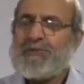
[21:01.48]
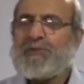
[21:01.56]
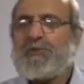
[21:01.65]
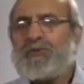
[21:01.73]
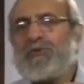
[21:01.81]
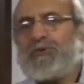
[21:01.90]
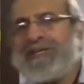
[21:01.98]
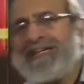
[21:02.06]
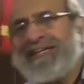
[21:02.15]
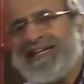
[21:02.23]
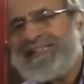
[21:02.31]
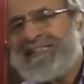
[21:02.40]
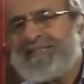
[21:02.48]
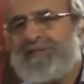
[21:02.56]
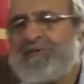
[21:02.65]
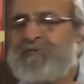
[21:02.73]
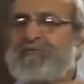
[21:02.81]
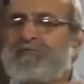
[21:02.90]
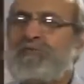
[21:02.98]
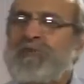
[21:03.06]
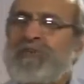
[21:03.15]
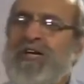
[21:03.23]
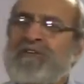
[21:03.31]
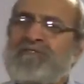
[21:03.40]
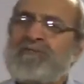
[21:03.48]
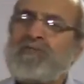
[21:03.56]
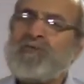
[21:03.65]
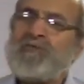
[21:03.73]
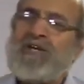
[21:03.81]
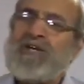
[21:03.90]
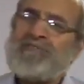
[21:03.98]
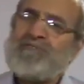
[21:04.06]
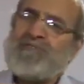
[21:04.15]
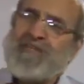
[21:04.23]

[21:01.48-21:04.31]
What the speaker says: two cases of mudaf, mudaf